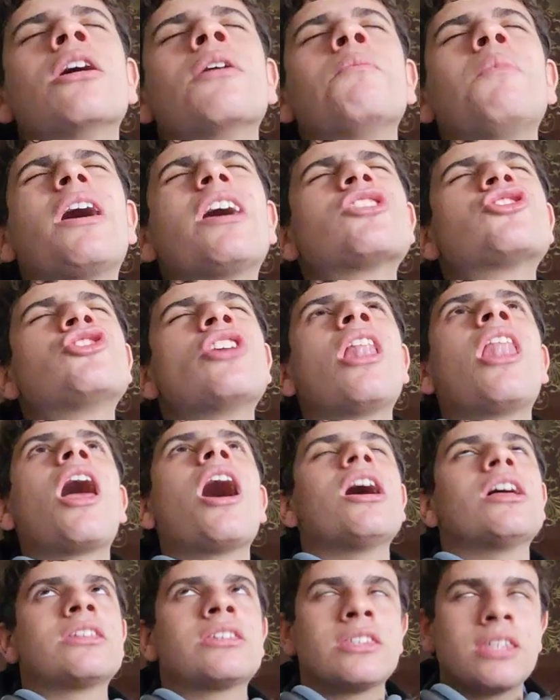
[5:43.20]
matcha
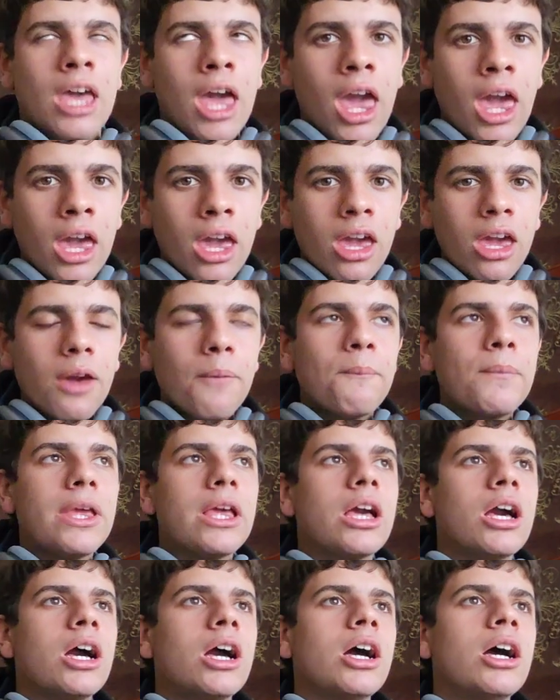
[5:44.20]
latte
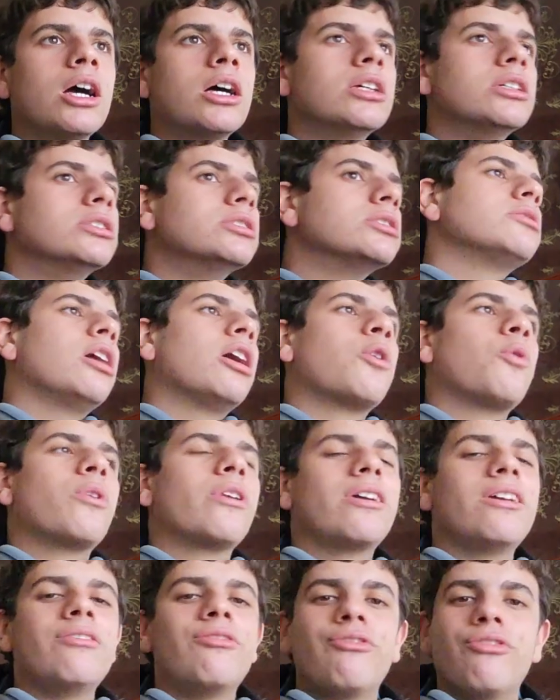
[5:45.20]
because I don't
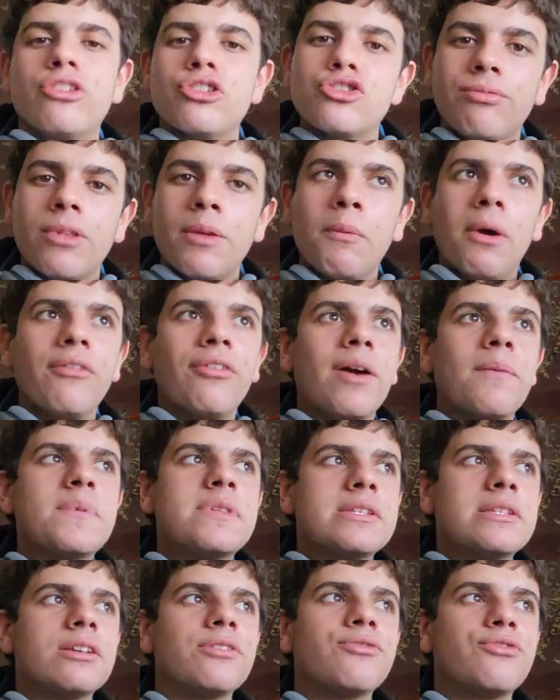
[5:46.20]
want to eat fish. Now my
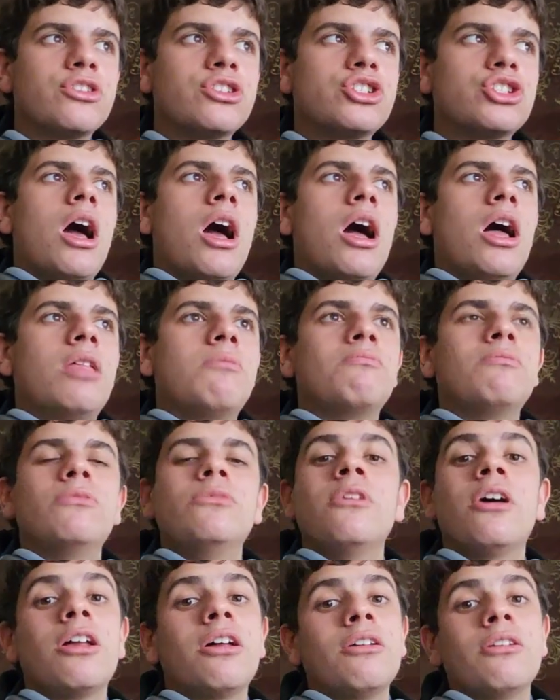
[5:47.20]
family's eating fish, and
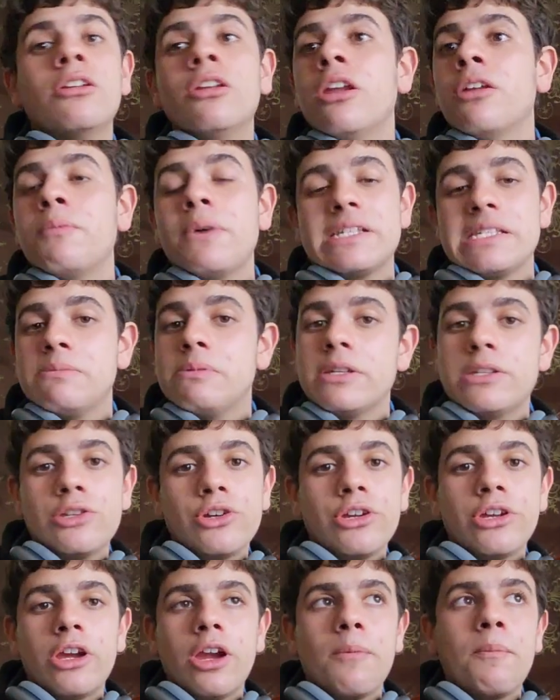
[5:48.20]
none, none of my siblings
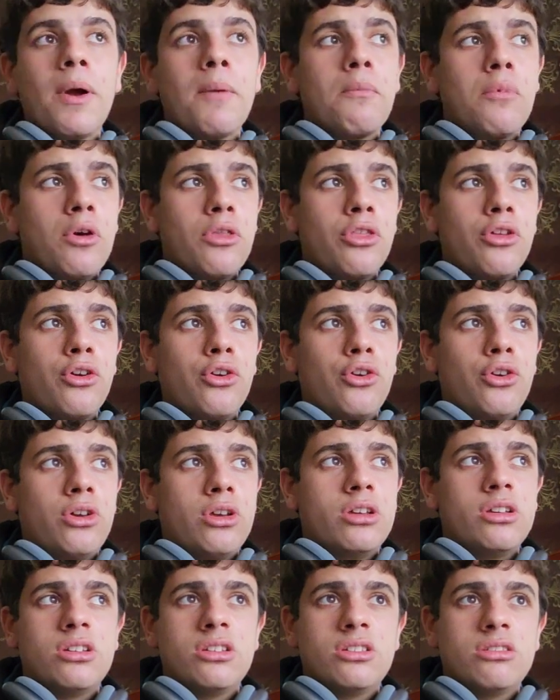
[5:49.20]
are here. My brother
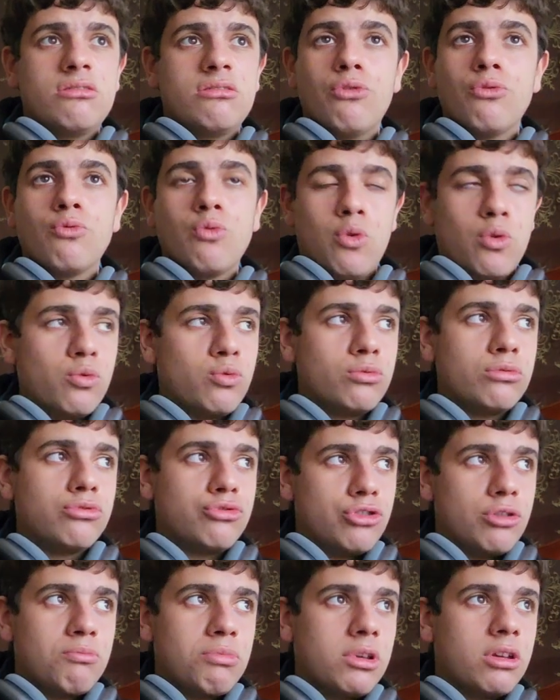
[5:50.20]
is road
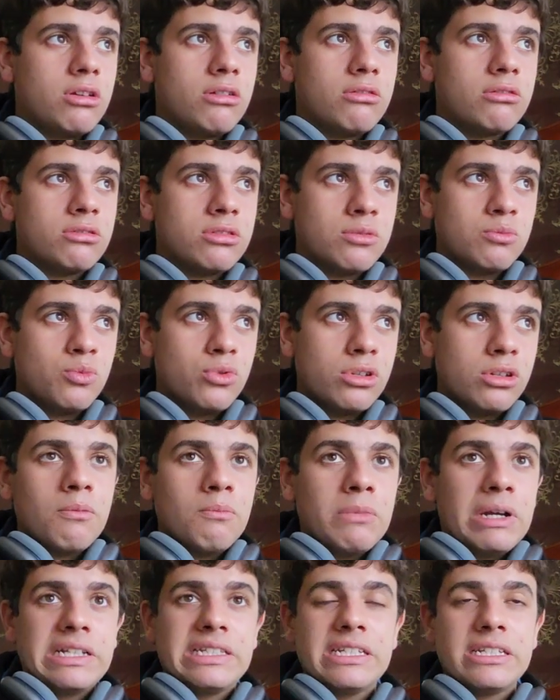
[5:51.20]
tripping somewhere.
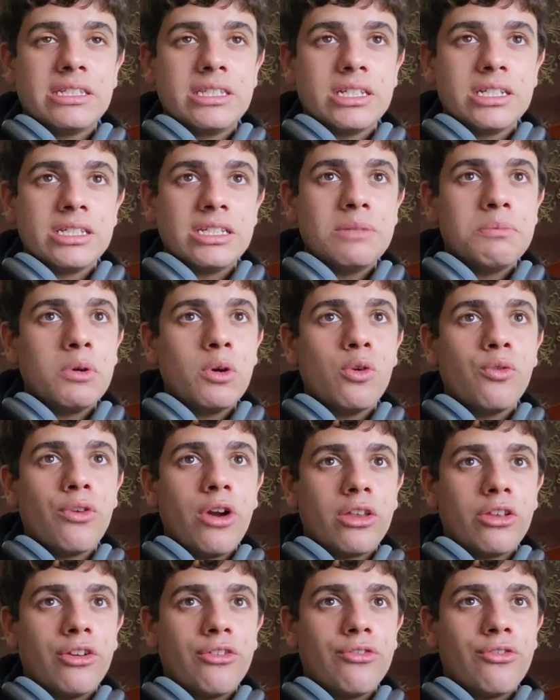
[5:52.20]
My sister's sleeping over
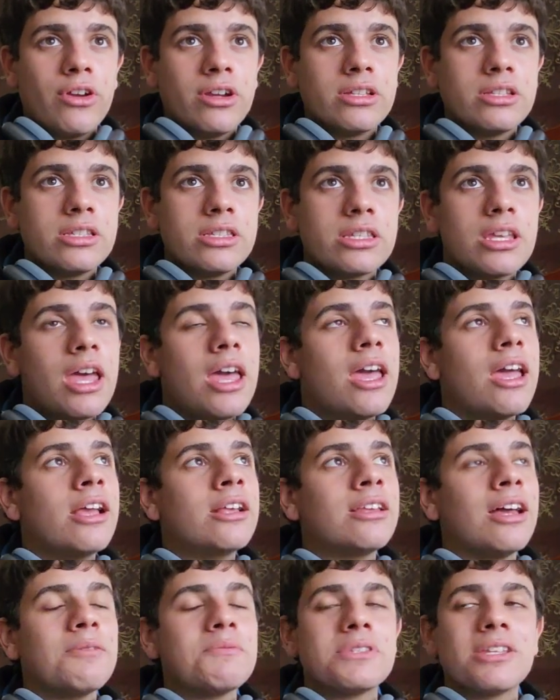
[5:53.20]
at her friends,
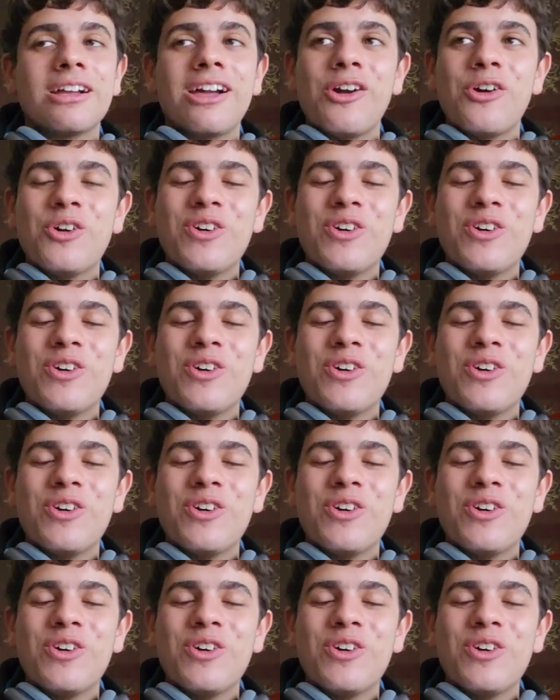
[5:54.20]
and I'm stuck at